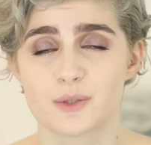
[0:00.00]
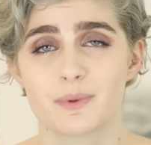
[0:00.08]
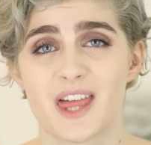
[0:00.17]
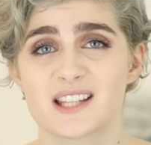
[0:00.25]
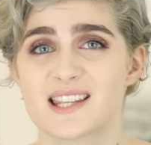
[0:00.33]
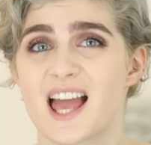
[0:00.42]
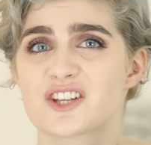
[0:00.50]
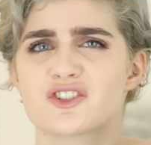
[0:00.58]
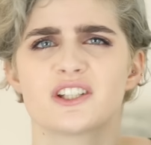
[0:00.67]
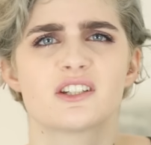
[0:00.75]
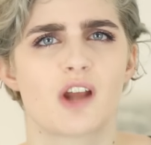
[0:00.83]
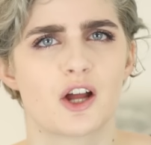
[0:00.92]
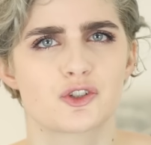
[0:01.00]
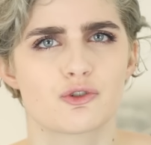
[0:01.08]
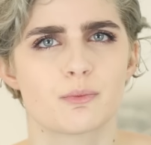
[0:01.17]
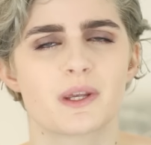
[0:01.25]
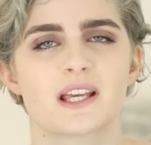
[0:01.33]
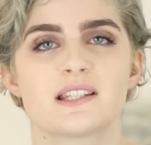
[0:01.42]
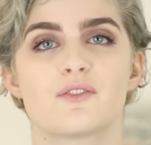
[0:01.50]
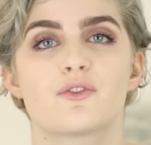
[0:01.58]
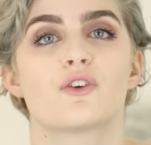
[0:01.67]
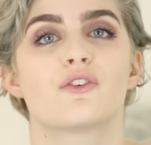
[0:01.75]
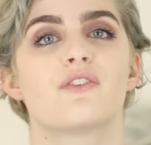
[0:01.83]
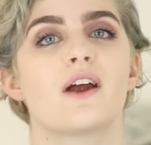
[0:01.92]
but that's actually not true, because if
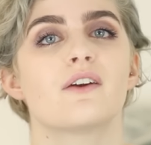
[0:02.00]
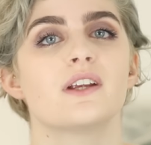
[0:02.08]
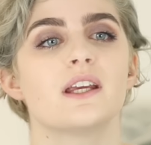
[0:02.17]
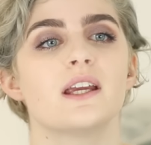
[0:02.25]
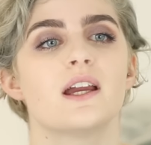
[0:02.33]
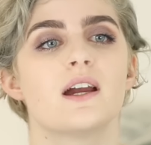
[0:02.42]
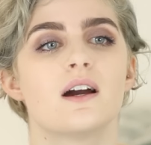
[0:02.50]
you're very